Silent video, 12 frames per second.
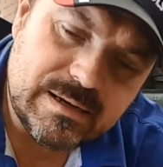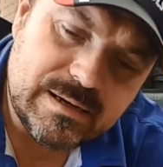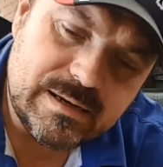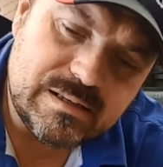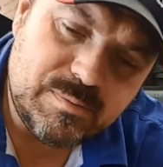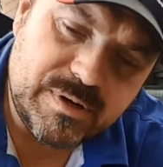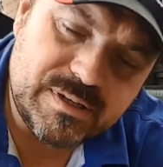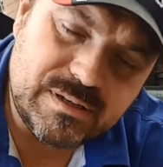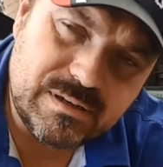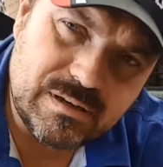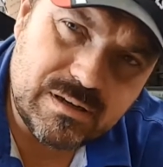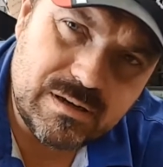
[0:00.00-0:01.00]
Is the
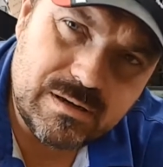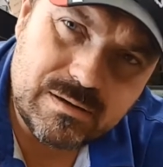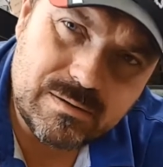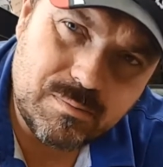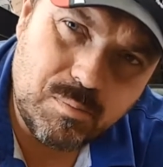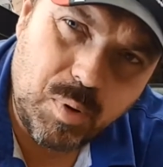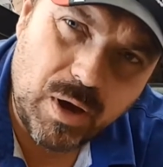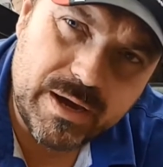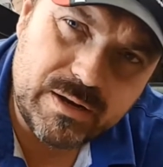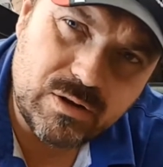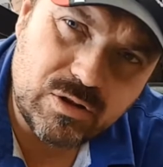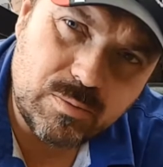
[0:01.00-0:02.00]
piston going to
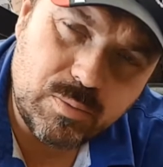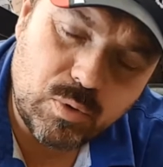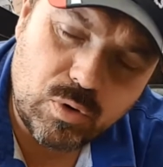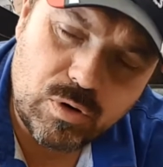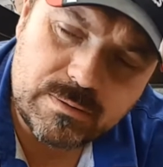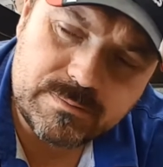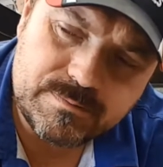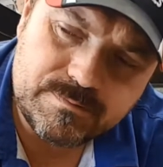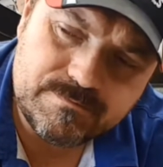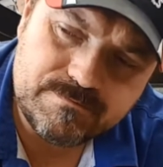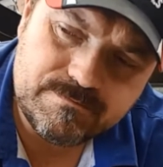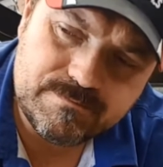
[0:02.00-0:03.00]
bind on the bore?
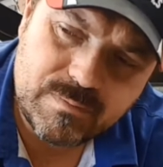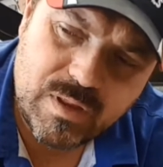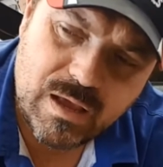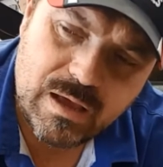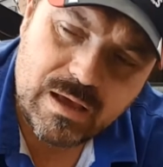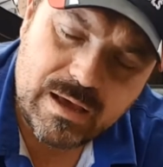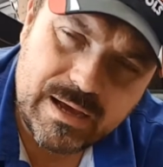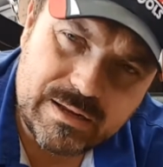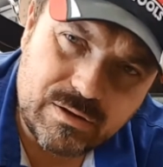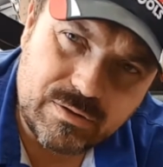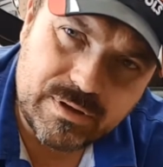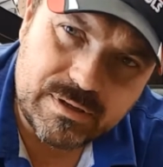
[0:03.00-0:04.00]
I
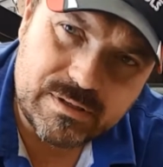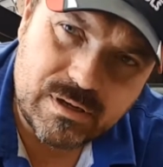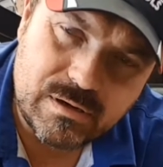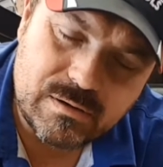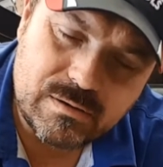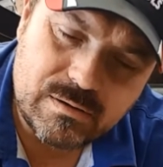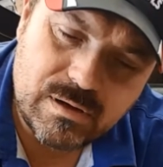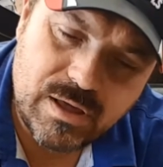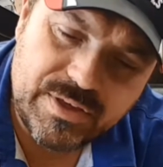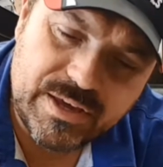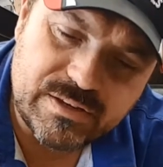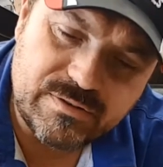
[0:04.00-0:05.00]
don't think so. I
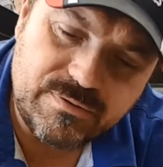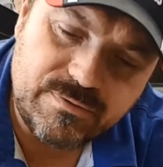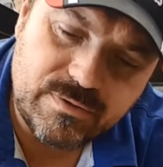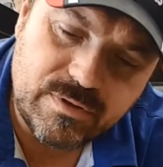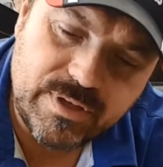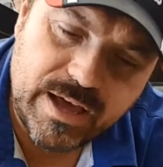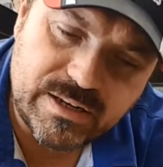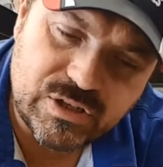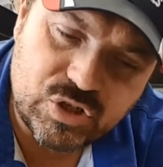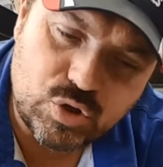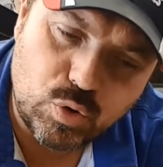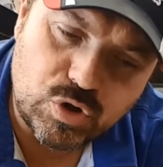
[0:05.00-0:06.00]
think that
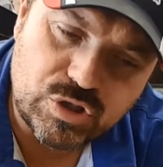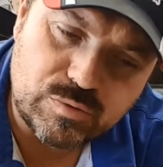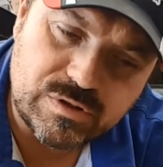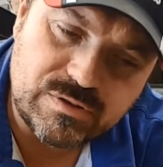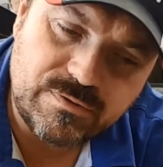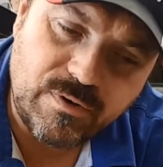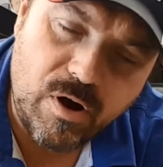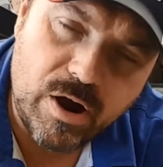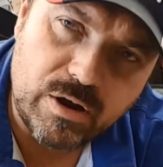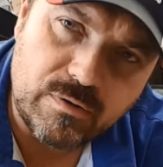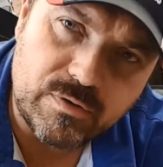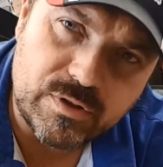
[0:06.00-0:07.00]
distortion was far
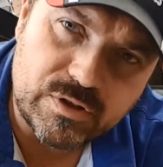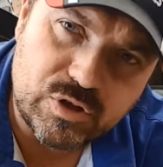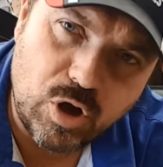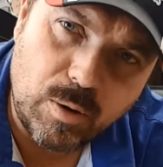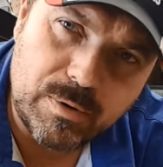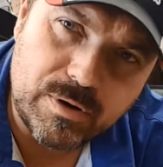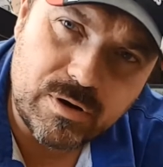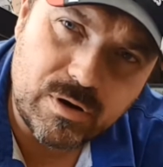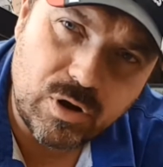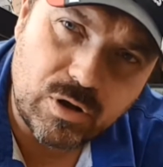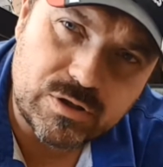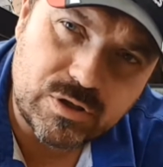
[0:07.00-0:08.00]
enough at the top
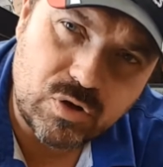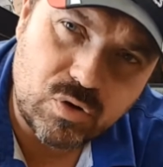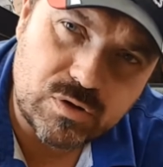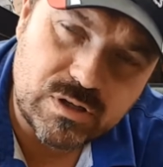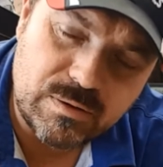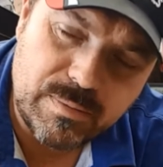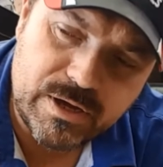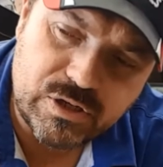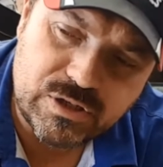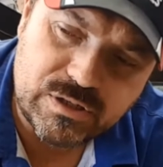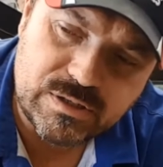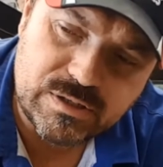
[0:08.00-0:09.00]
not to cause any major
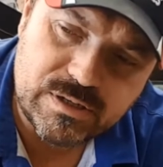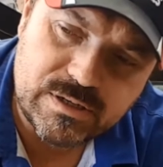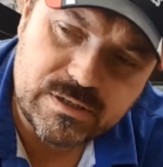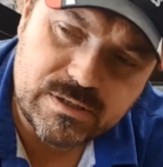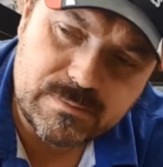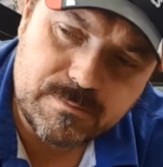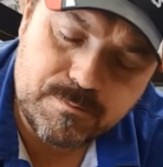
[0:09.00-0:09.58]
concerns.